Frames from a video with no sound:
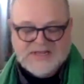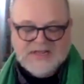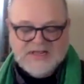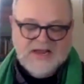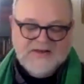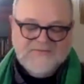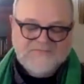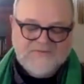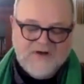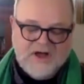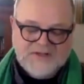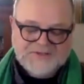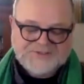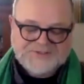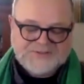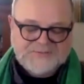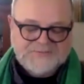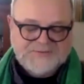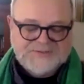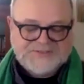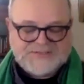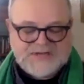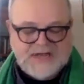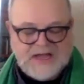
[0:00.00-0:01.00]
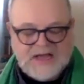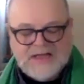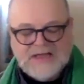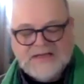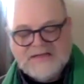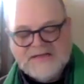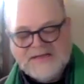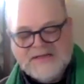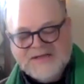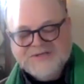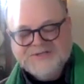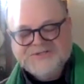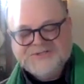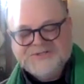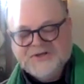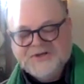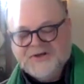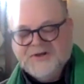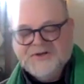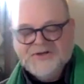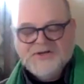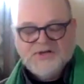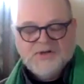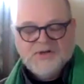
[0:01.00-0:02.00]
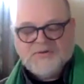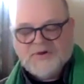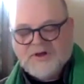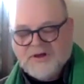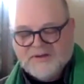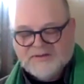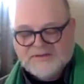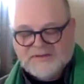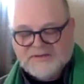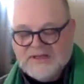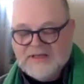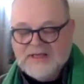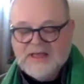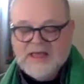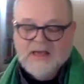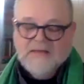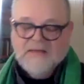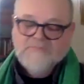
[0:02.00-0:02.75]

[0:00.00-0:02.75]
advance and retire, turn your partner,